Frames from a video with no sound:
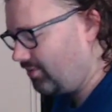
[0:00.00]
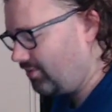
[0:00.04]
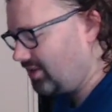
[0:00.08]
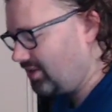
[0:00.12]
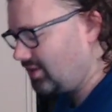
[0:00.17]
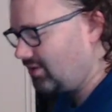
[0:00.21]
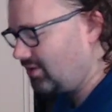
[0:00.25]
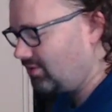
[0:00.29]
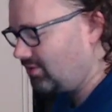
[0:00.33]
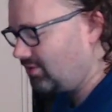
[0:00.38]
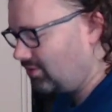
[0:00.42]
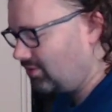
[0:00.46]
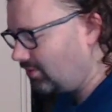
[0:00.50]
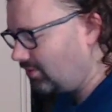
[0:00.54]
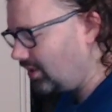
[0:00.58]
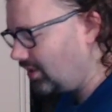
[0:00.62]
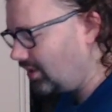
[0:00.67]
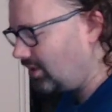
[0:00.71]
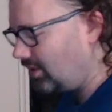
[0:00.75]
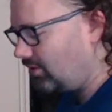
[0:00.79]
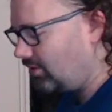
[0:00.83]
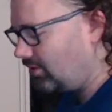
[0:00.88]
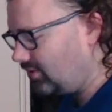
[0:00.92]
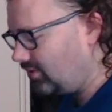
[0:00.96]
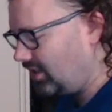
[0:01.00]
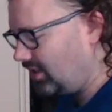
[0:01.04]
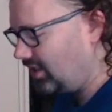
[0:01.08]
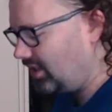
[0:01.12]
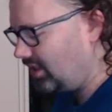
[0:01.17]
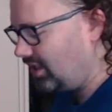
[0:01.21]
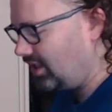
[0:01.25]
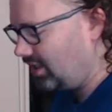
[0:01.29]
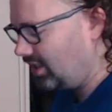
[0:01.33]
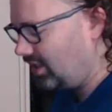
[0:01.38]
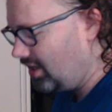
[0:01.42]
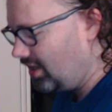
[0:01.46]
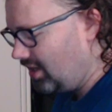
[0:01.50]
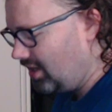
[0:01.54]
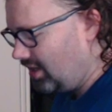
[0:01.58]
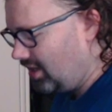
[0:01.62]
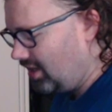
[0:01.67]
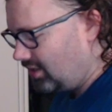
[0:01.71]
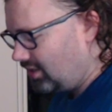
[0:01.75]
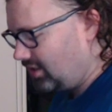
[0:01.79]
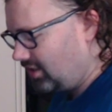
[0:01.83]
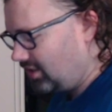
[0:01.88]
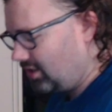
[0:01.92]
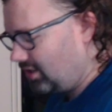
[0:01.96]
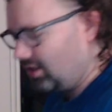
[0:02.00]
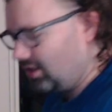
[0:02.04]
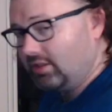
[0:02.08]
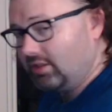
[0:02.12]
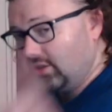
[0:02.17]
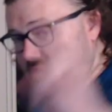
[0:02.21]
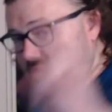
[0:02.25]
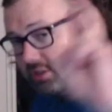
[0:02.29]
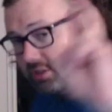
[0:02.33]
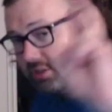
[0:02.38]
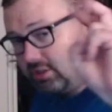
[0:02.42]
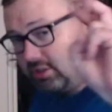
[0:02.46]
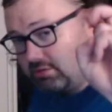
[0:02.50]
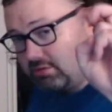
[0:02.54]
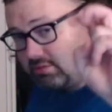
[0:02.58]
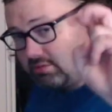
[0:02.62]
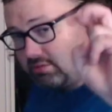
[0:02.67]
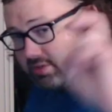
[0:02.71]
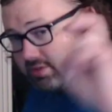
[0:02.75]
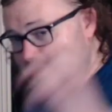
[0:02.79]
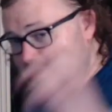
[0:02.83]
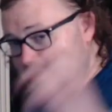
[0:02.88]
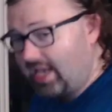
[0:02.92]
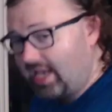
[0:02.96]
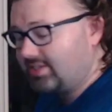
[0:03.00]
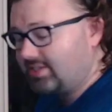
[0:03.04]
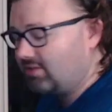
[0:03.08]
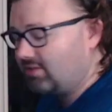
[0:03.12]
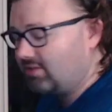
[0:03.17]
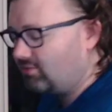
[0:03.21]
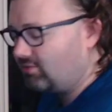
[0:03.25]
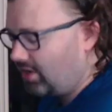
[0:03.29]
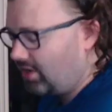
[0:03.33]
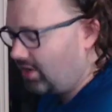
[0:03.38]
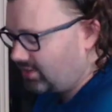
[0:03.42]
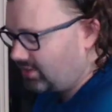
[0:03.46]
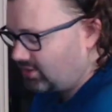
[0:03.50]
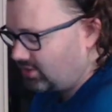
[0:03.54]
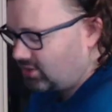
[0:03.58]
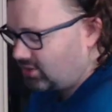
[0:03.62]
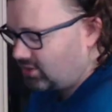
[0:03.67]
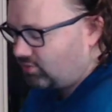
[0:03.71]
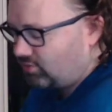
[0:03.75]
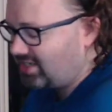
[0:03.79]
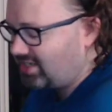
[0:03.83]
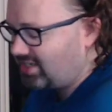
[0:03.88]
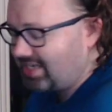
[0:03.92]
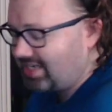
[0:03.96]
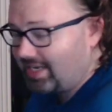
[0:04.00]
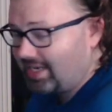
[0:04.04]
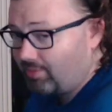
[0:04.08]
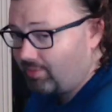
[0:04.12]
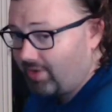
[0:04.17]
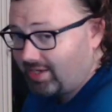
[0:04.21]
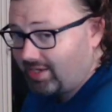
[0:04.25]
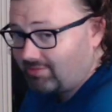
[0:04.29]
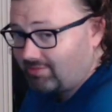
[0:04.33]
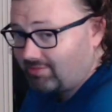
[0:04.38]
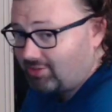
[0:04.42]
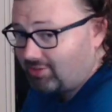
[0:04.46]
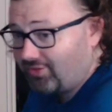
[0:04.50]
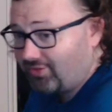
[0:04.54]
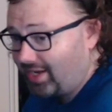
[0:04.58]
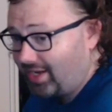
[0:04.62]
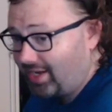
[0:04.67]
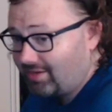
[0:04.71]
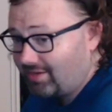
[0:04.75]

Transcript: So you really only need to lose, as it was, just one data point, and you're fine.